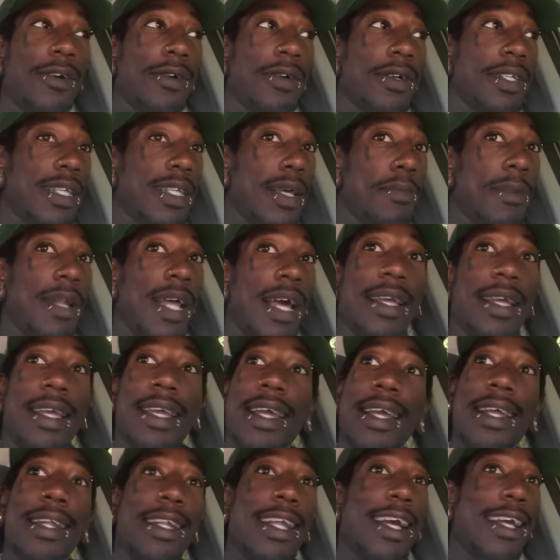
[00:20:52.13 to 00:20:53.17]
because I'm not
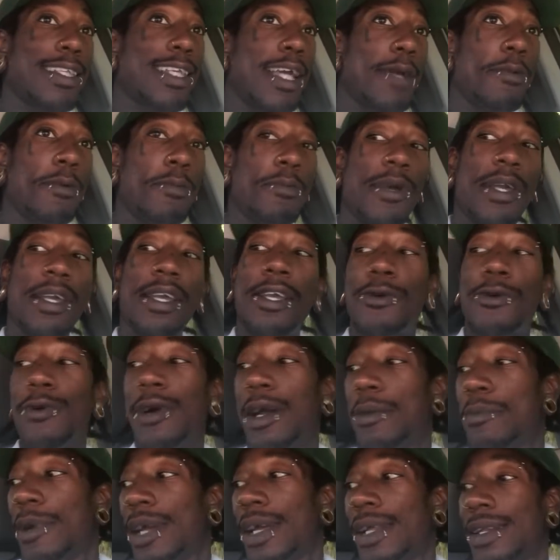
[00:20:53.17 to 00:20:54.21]
getting that type of big
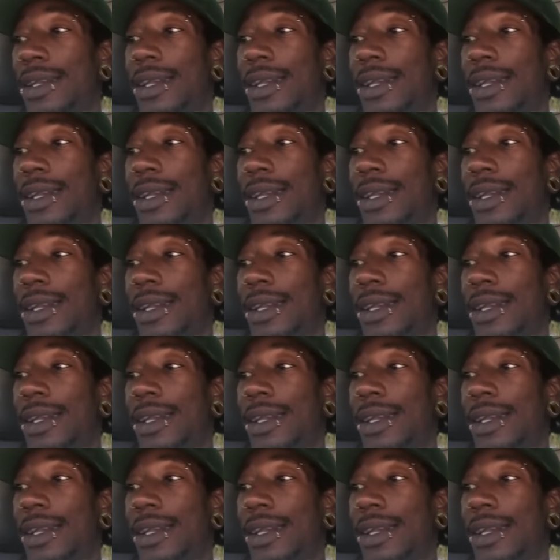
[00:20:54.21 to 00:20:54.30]
equipment.